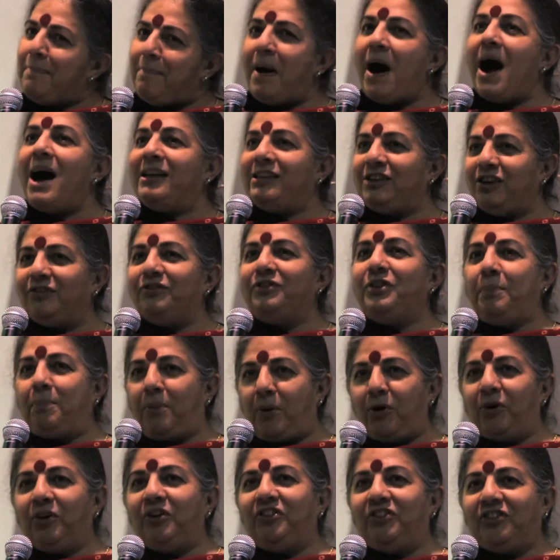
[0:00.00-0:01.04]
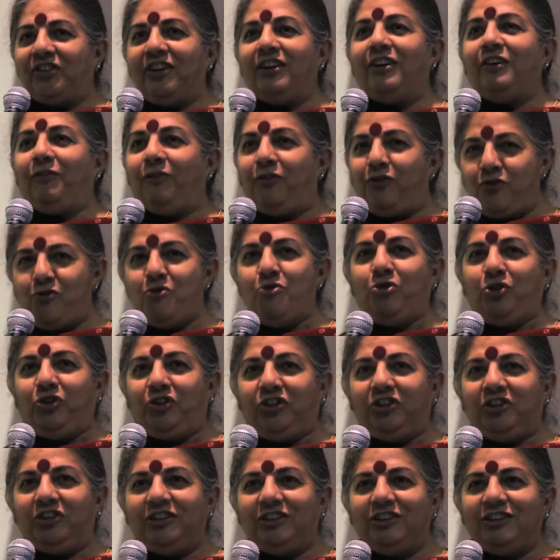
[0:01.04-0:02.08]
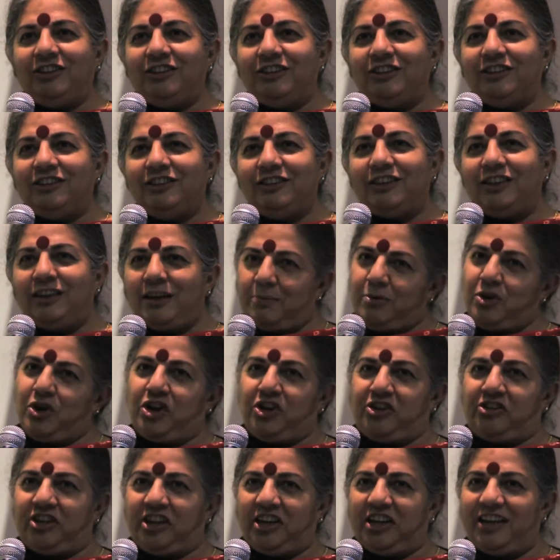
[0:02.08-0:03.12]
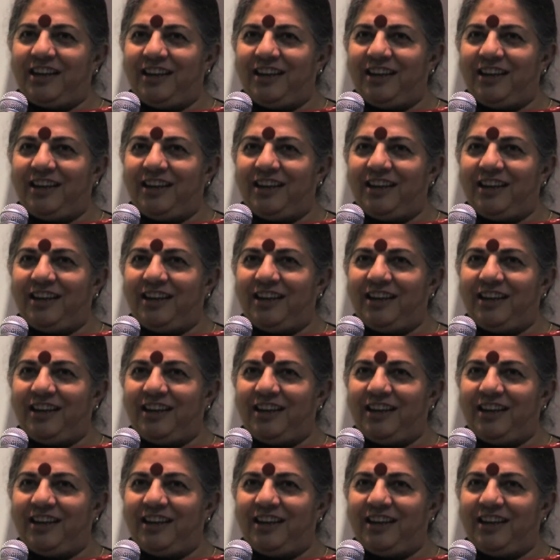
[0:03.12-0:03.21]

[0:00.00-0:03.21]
part of the poisoned food community.